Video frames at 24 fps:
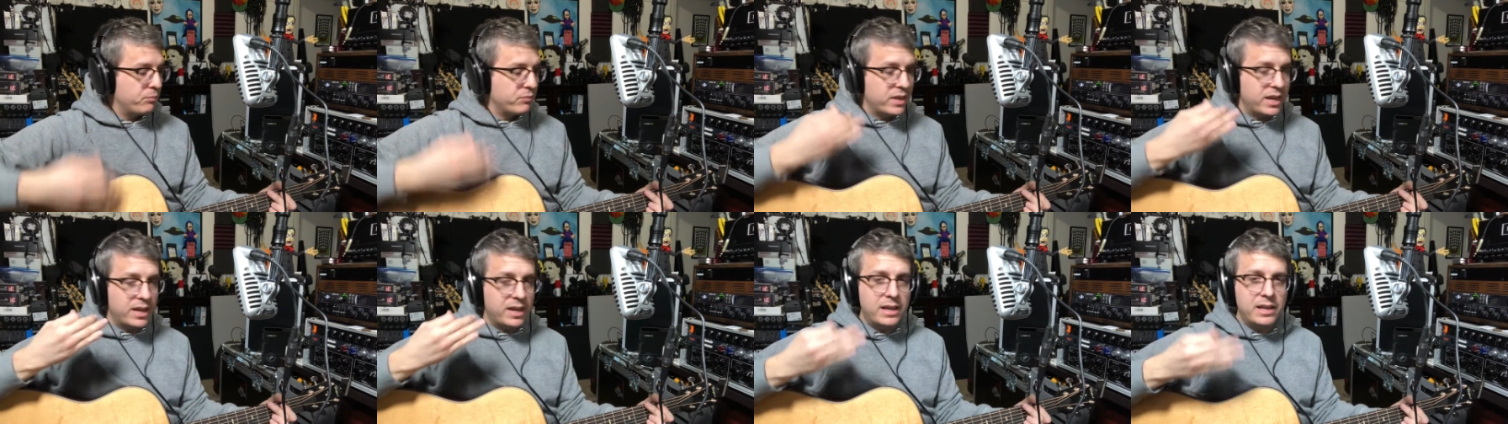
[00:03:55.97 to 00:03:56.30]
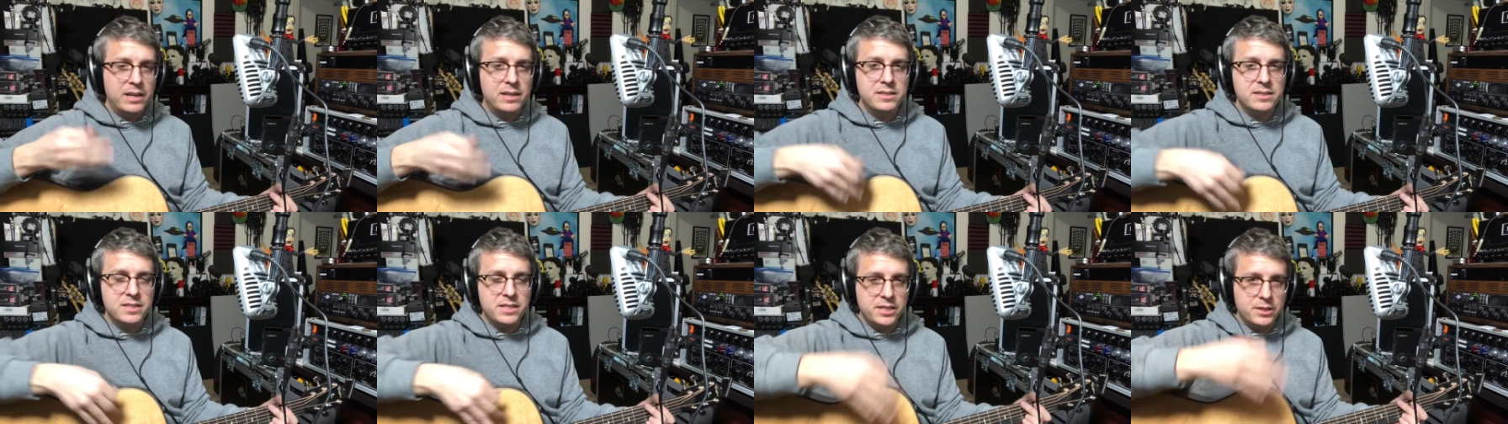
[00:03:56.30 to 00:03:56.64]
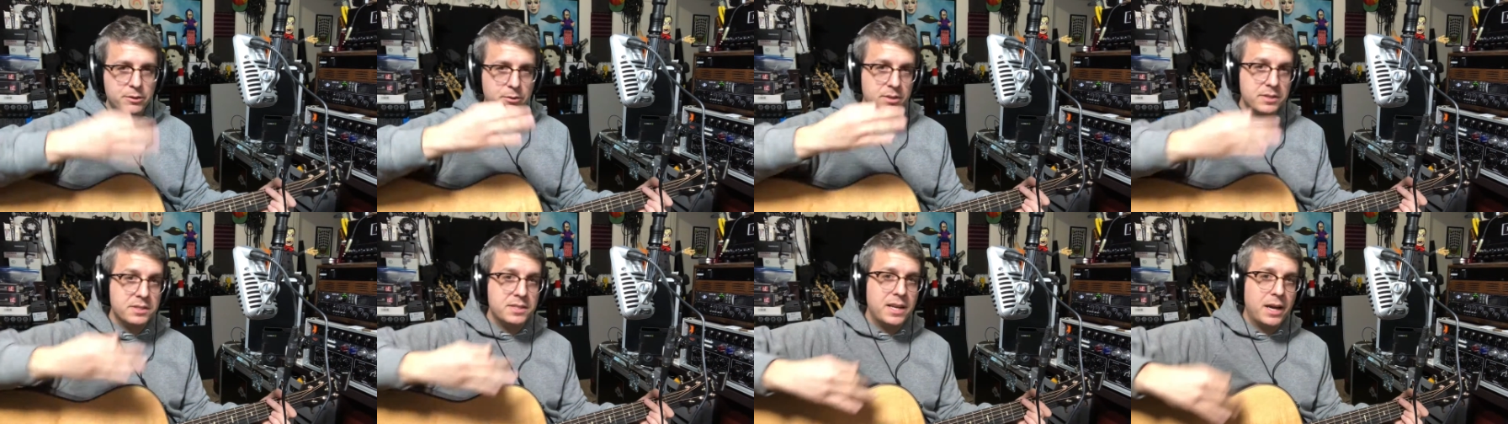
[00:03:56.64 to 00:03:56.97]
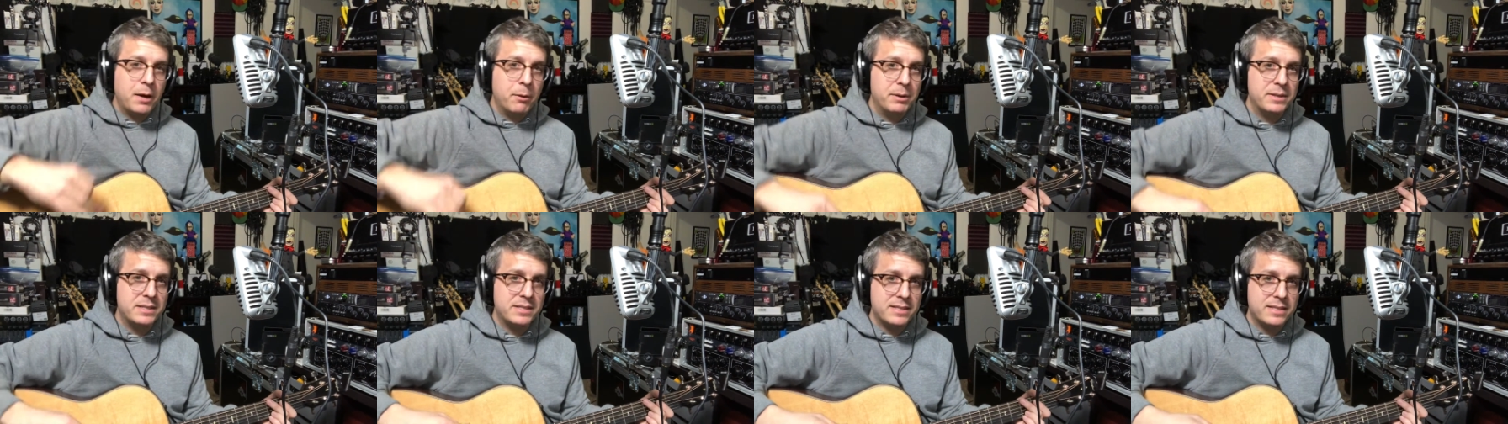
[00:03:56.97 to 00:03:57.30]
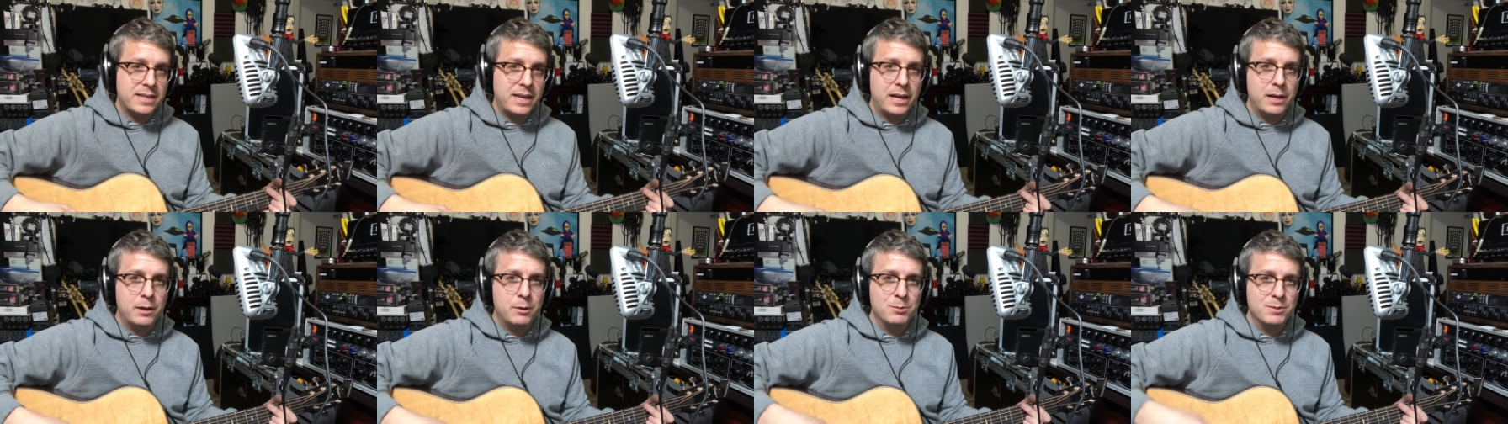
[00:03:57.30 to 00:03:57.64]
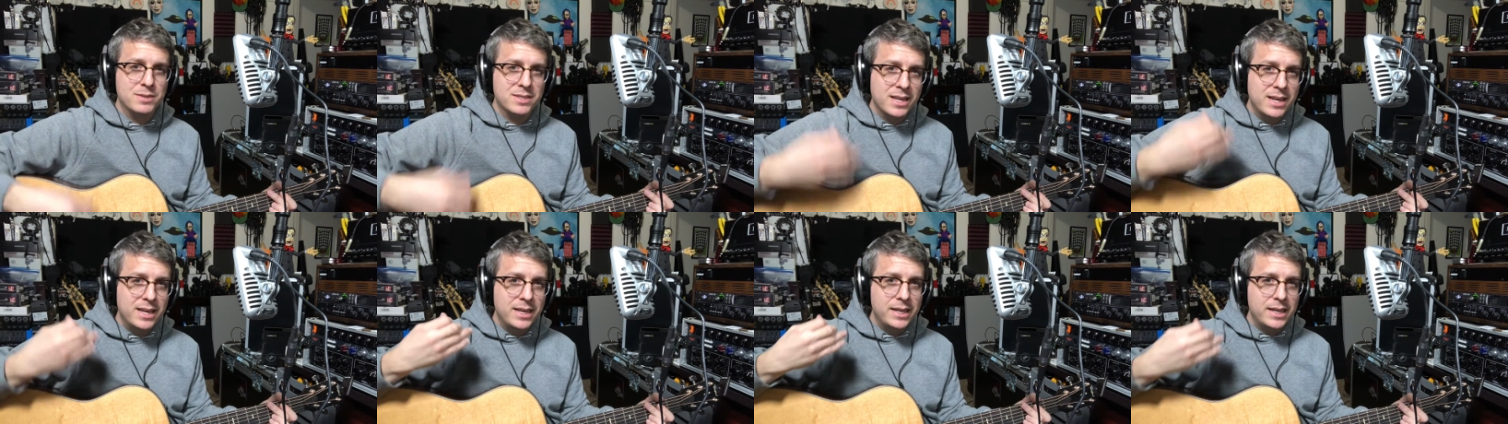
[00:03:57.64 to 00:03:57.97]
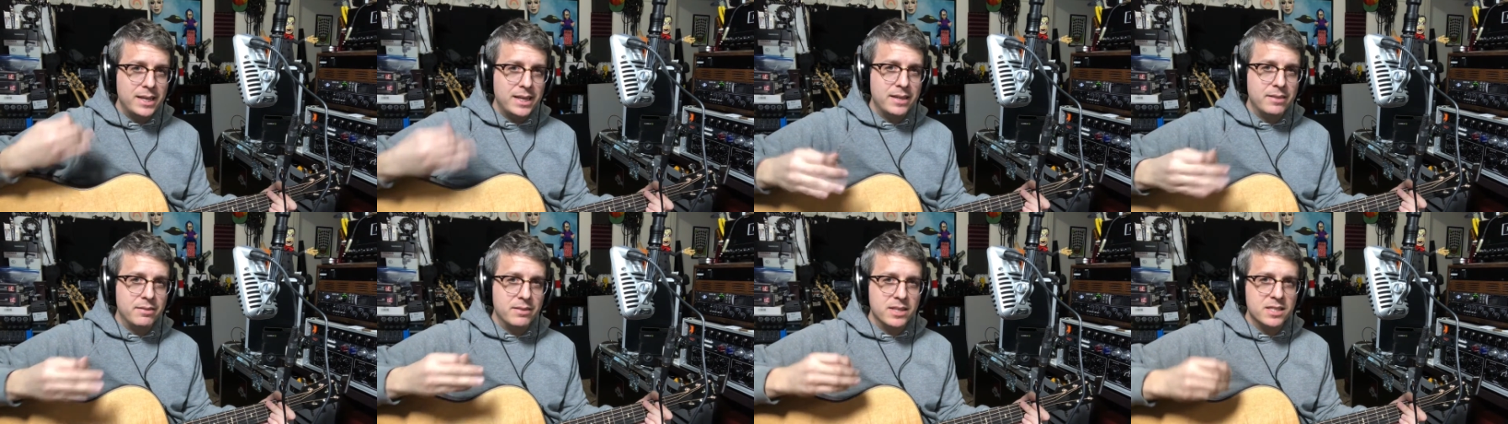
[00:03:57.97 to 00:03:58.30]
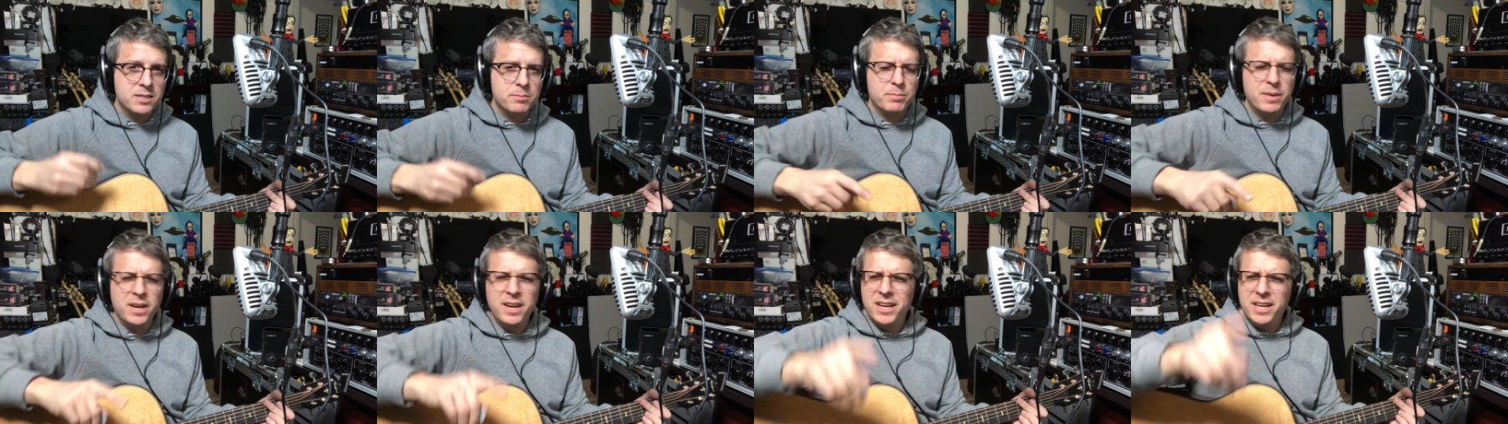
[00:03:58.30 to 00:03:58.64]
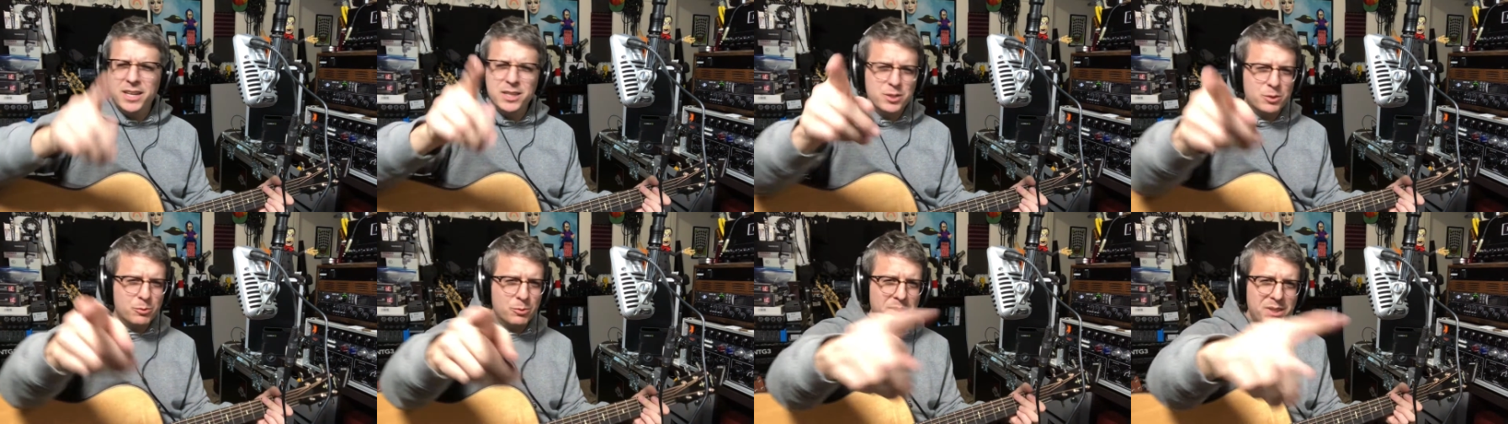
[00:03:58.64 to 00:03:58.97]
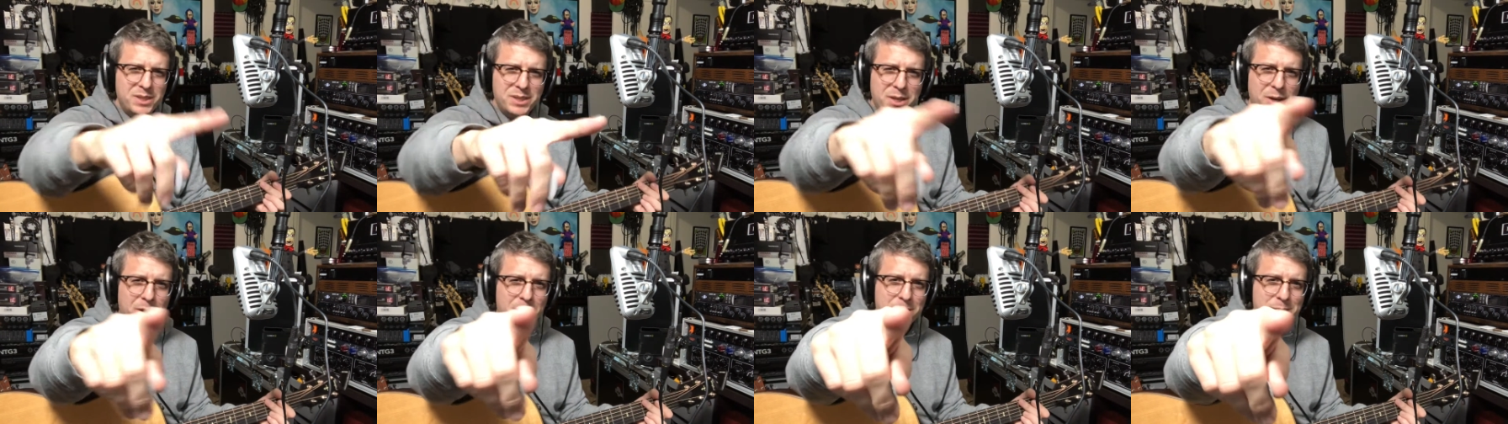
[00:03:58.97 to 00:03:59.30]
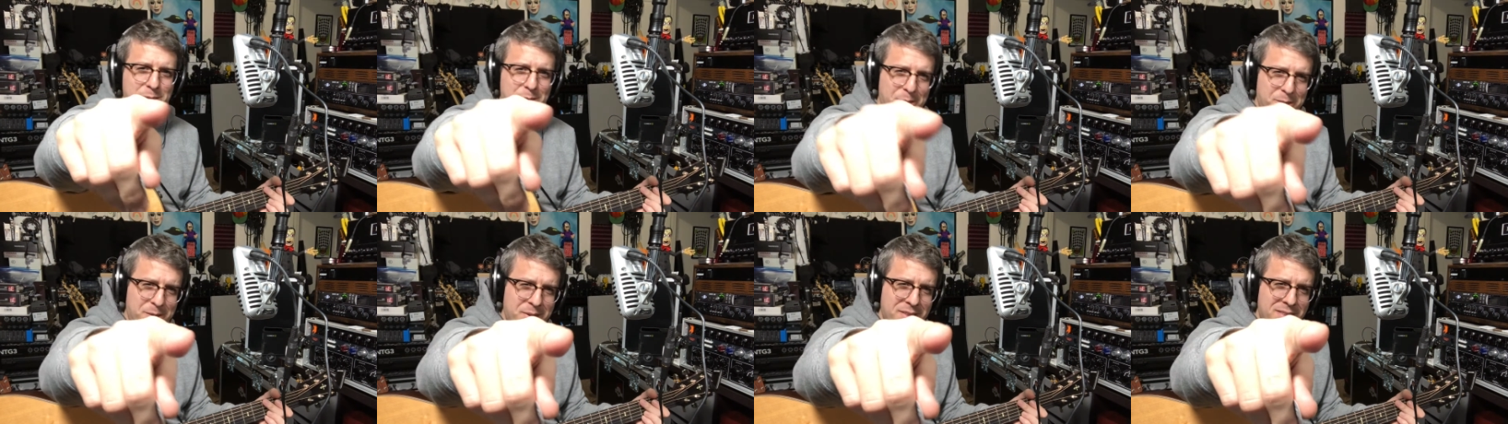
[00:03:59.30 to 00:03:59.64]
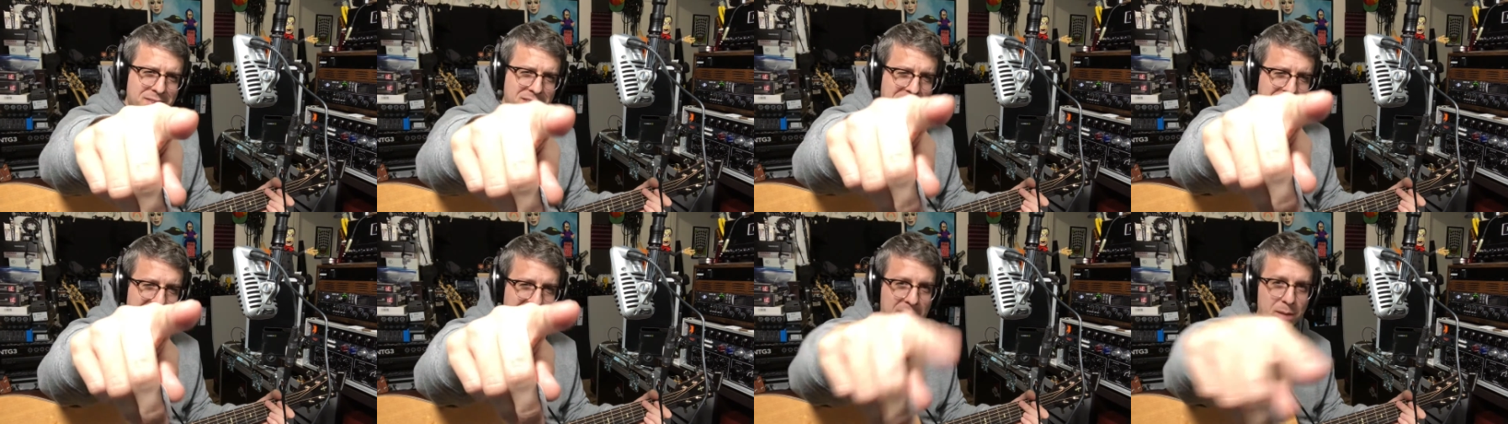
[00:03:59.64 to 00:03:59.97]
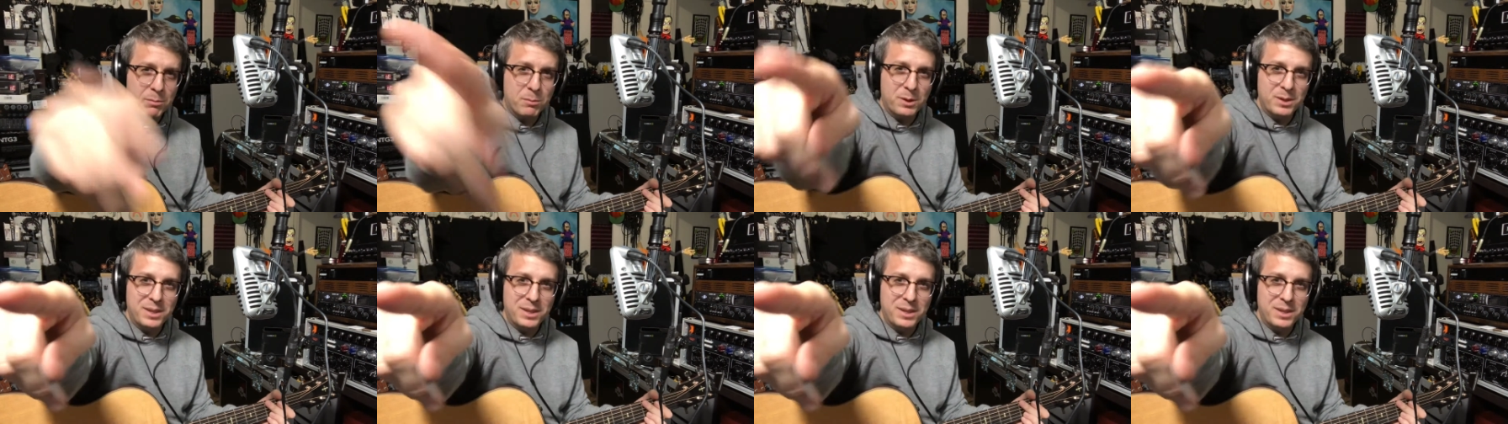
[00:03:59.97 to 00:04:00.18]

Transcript: And here is how it sounds in this. It's really hard to look at the camera